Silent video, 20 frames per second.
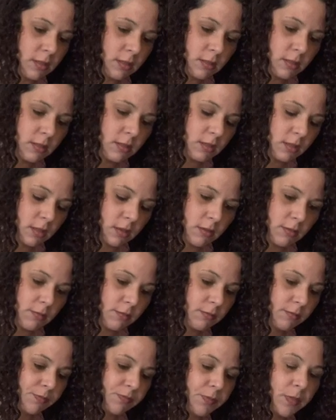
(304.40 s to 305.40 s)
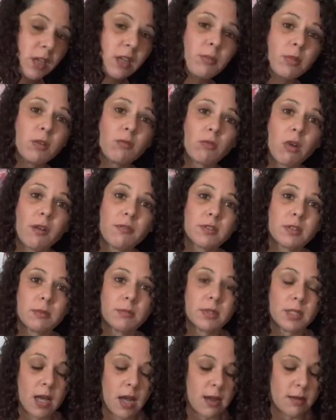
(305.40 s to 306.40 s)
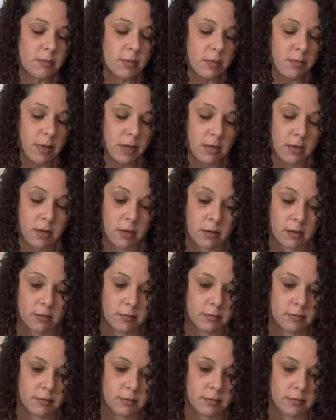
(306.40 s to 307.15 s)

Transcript: is, you know, can be rough sometimes depending on